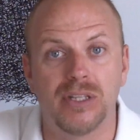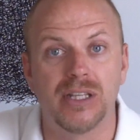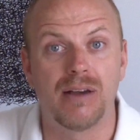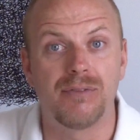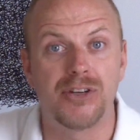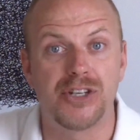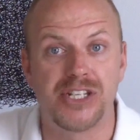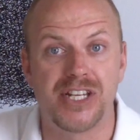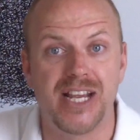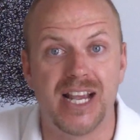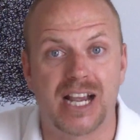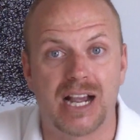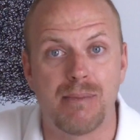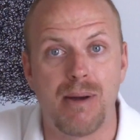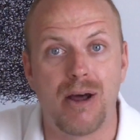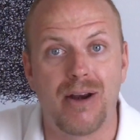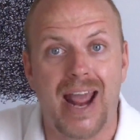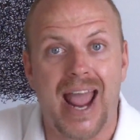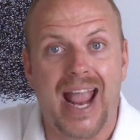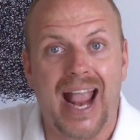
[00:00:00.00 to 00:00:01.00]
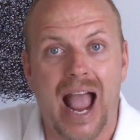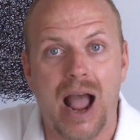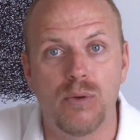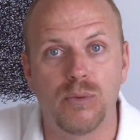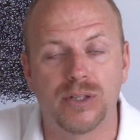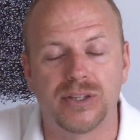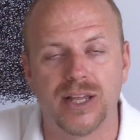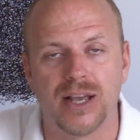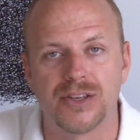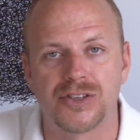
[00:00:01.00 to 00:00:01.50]
And we'd love to see you. Come out and hang
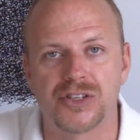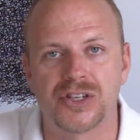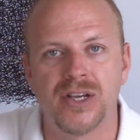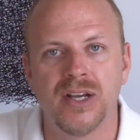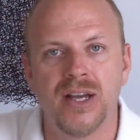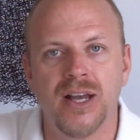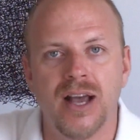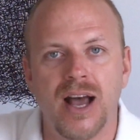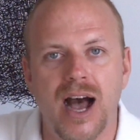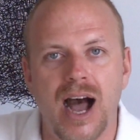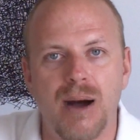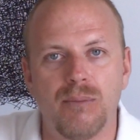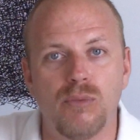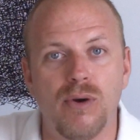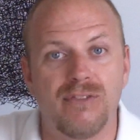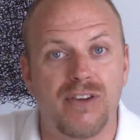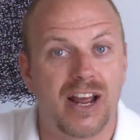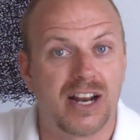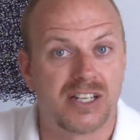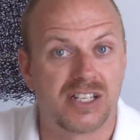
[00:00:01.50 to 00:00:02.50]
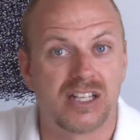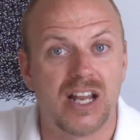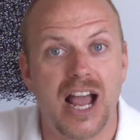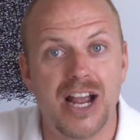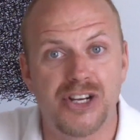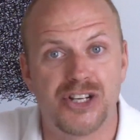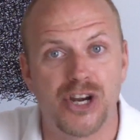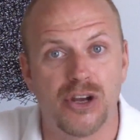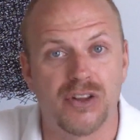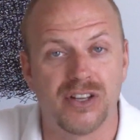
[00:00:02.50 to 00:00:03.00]
out with us. Uh, we've got a
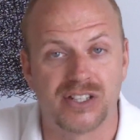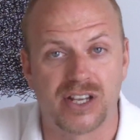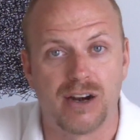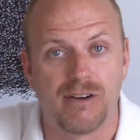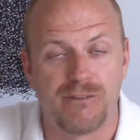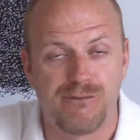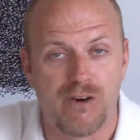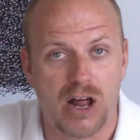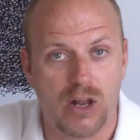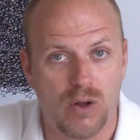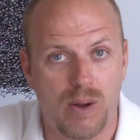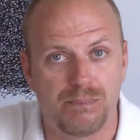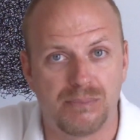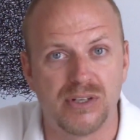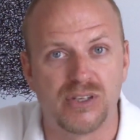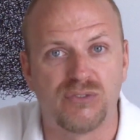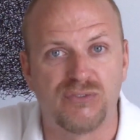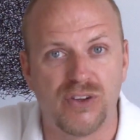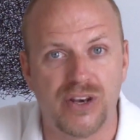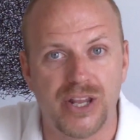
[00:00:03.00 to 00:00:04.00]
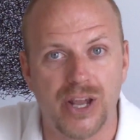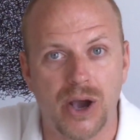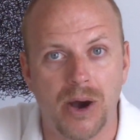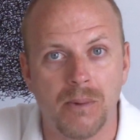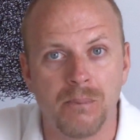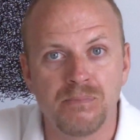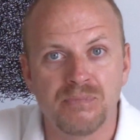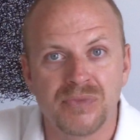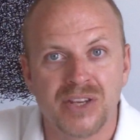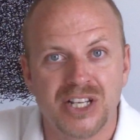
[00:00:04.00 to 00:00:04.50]
slideshow that's going to follow up this
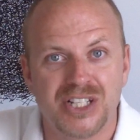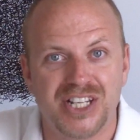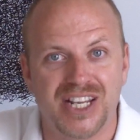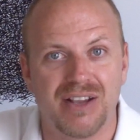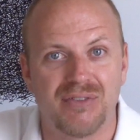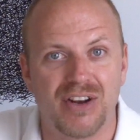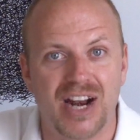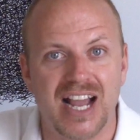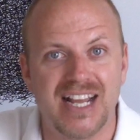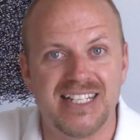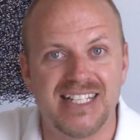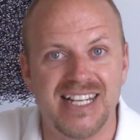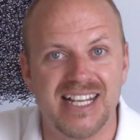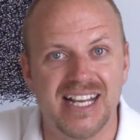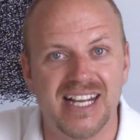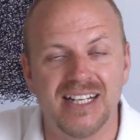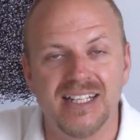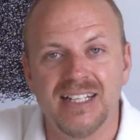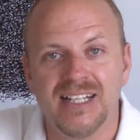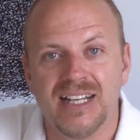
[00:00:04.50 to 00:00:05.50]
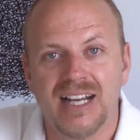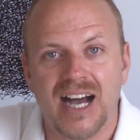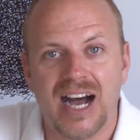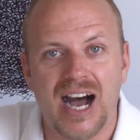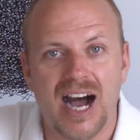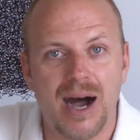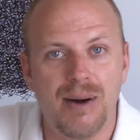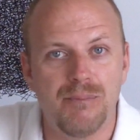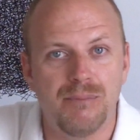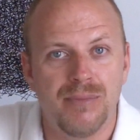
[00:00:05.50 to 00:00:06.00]
video to give an idea.
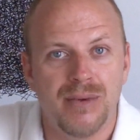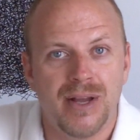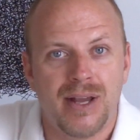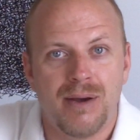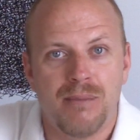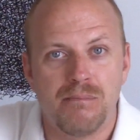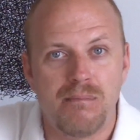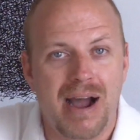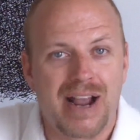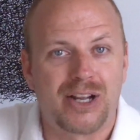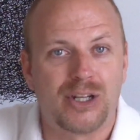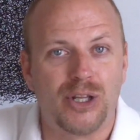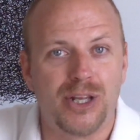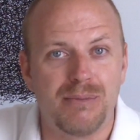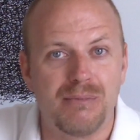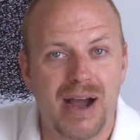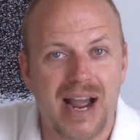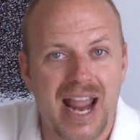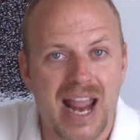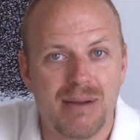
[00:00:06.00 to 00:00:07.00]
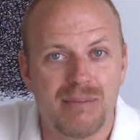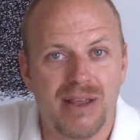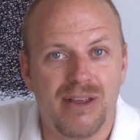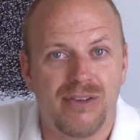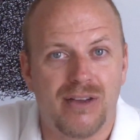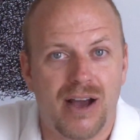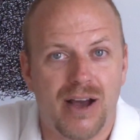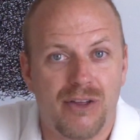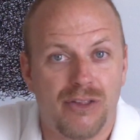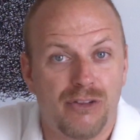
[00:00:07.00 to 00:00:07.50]
Um, Michael in
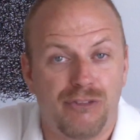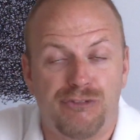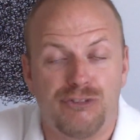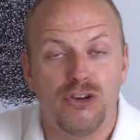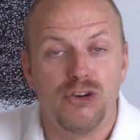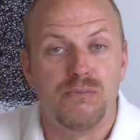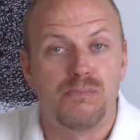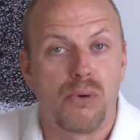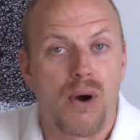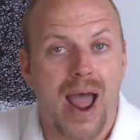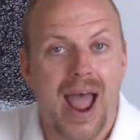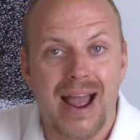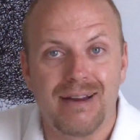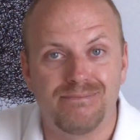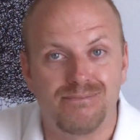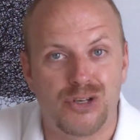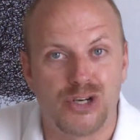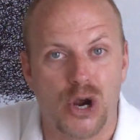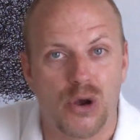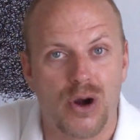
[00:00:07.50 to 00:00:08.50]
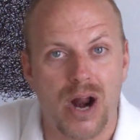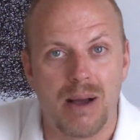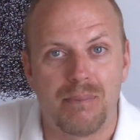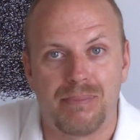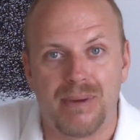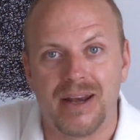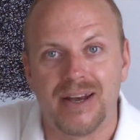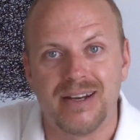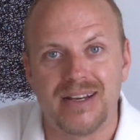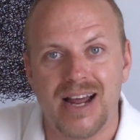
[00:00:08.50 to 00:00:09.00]
Miami, uh, the food brat, showed
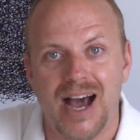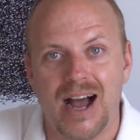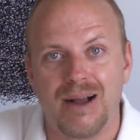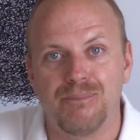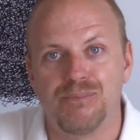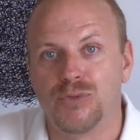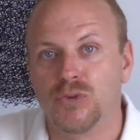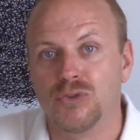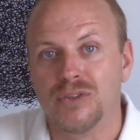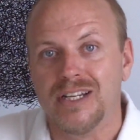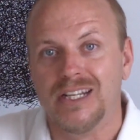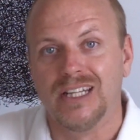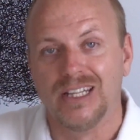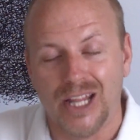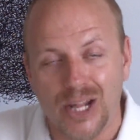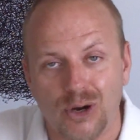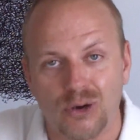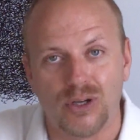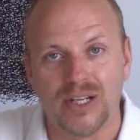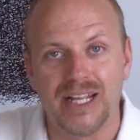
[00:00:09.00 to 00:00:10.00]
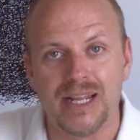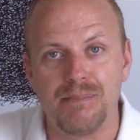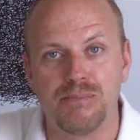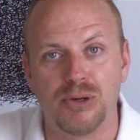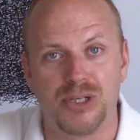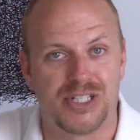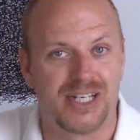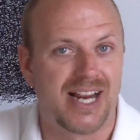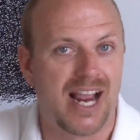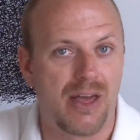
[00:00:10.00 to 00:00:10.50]
up and uh, literally
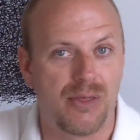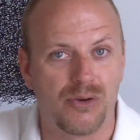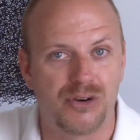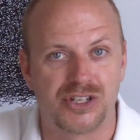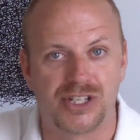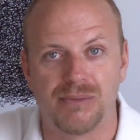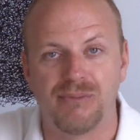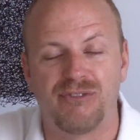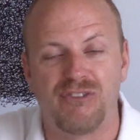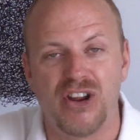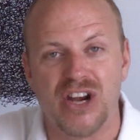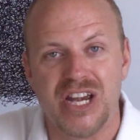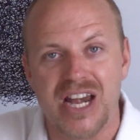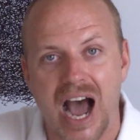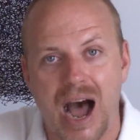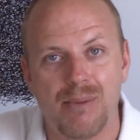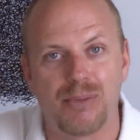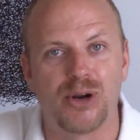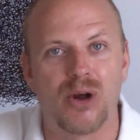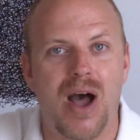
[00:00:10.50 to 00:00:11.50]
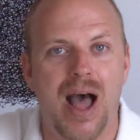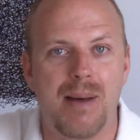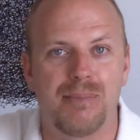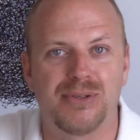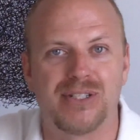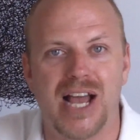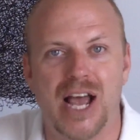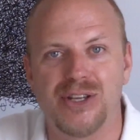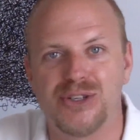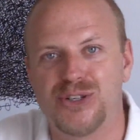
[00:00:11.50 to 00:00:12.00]
put together some phenomenal
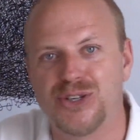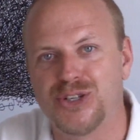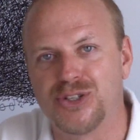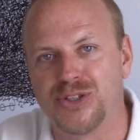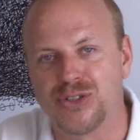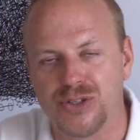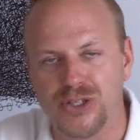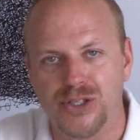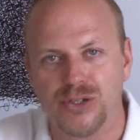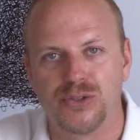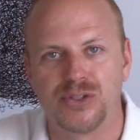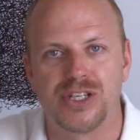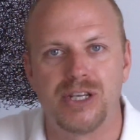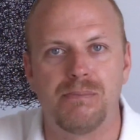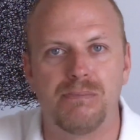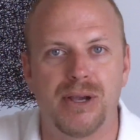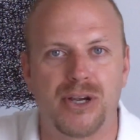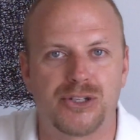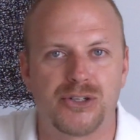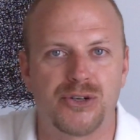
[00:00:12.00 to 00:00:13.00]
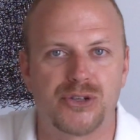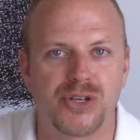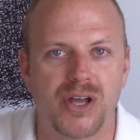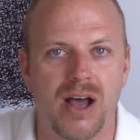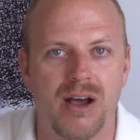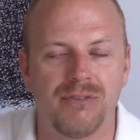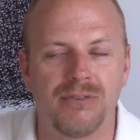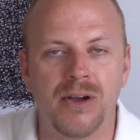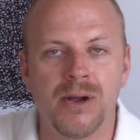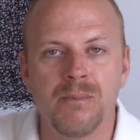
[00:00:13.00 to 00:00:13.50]
appetizers you'll see
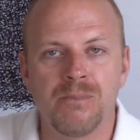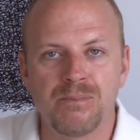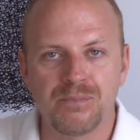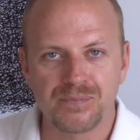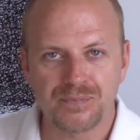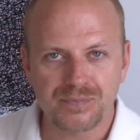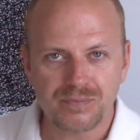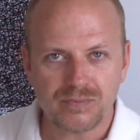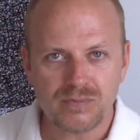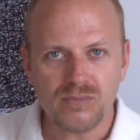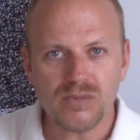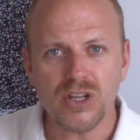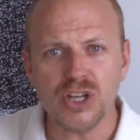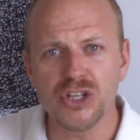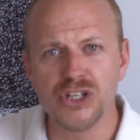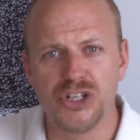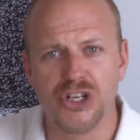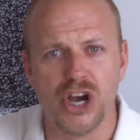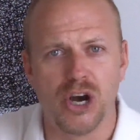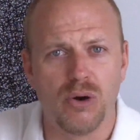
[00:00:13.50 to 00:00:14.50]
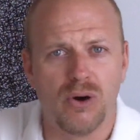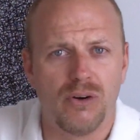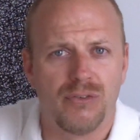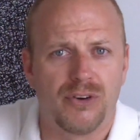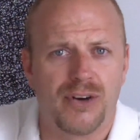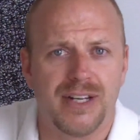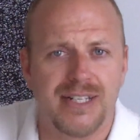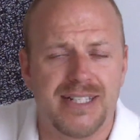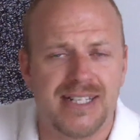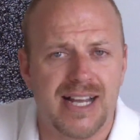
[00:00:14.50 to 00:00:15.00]
pictures of. Joe
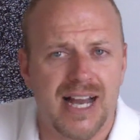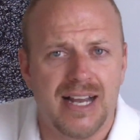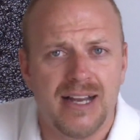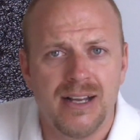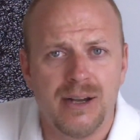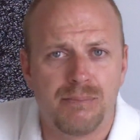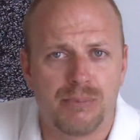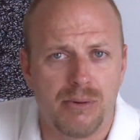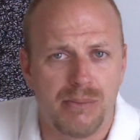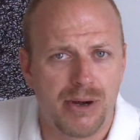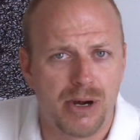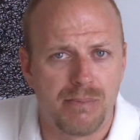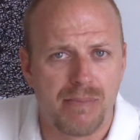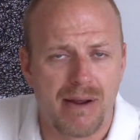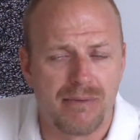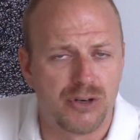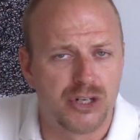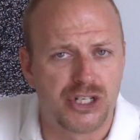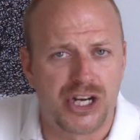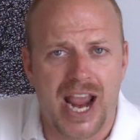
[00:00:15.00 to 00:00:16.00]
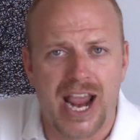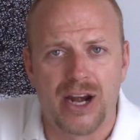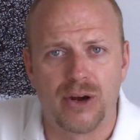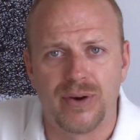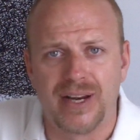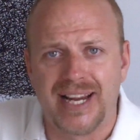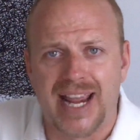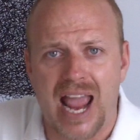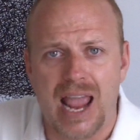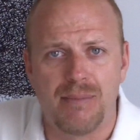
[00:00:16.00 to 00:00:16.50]
over at uh, Premier Beverage
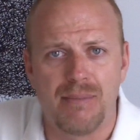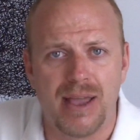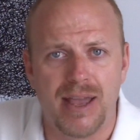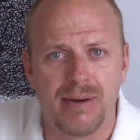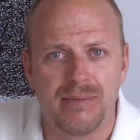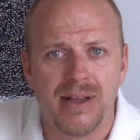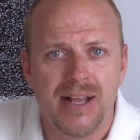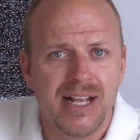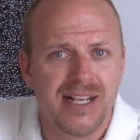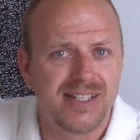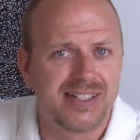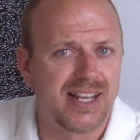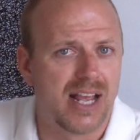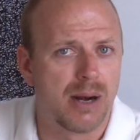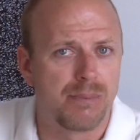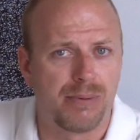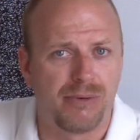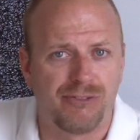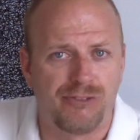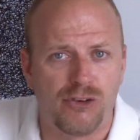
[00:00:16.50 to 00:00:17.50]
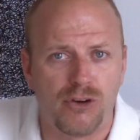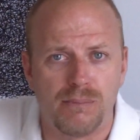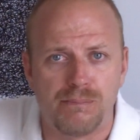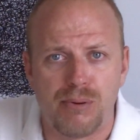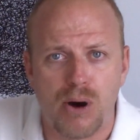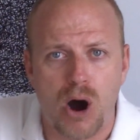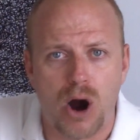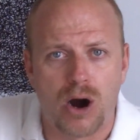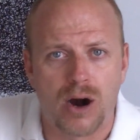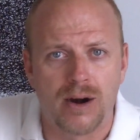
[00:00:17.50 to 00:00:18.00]
Catering came in, set up a full
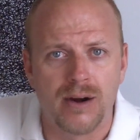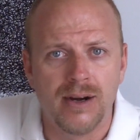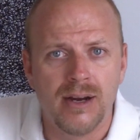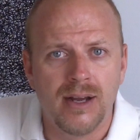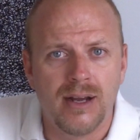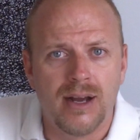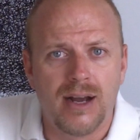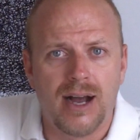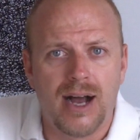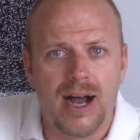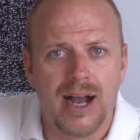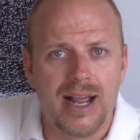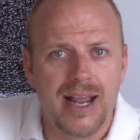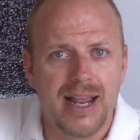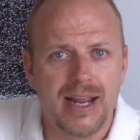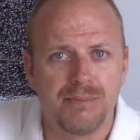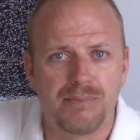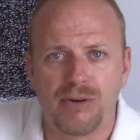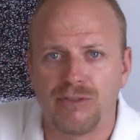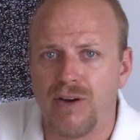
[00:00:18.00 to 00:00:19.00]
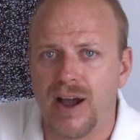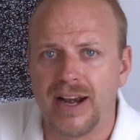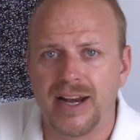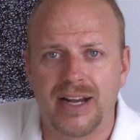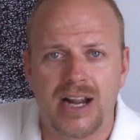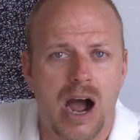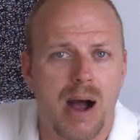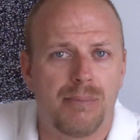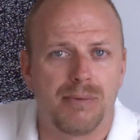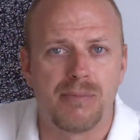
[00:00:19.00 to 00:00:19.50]
bar, uh, and
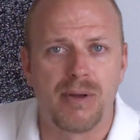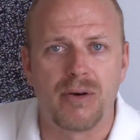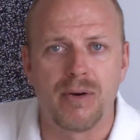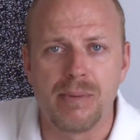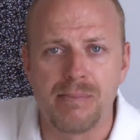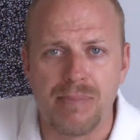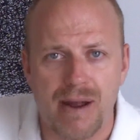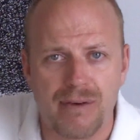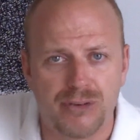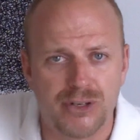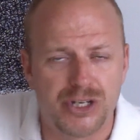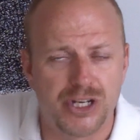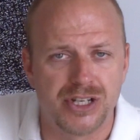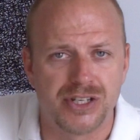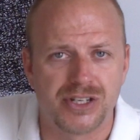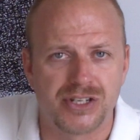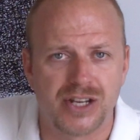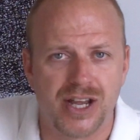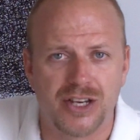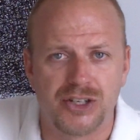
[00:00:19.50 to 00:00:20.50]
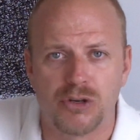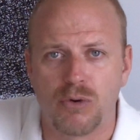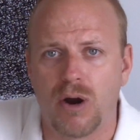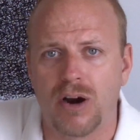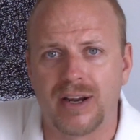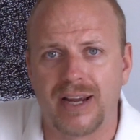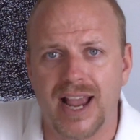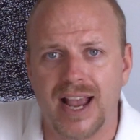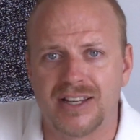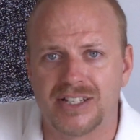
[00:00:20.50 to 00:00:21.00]
provided complimentary beverages uh,
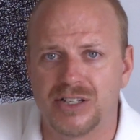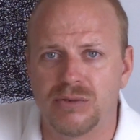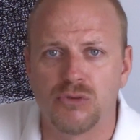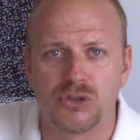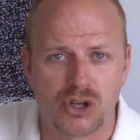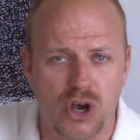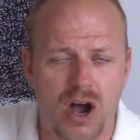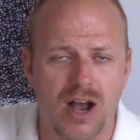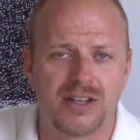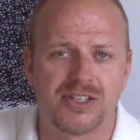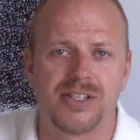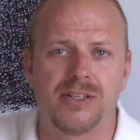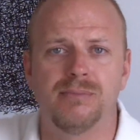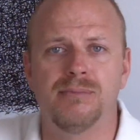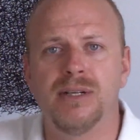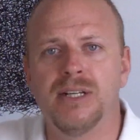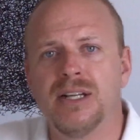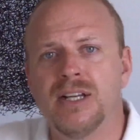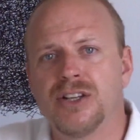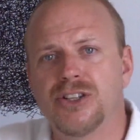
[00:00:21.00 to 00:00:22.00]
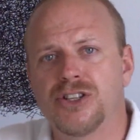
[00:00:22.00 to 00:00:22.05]
to our guests. It was awesome.